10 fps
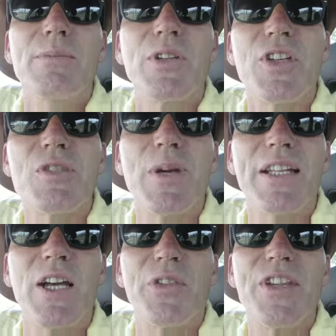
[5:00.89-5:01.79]
But it
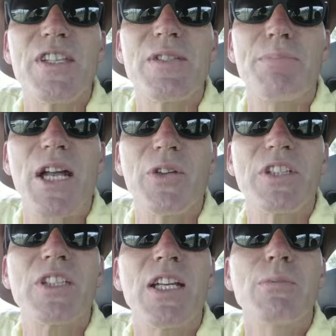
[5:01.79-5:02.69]
spread out, this
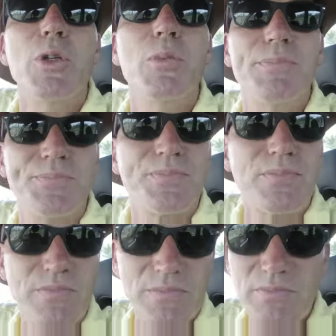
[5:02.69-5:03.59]
brownish plume.
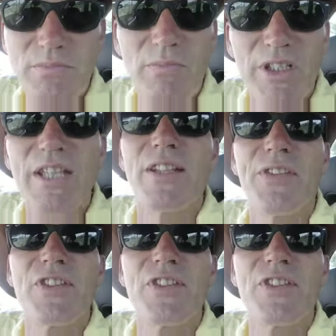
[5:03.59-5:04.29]
Yet at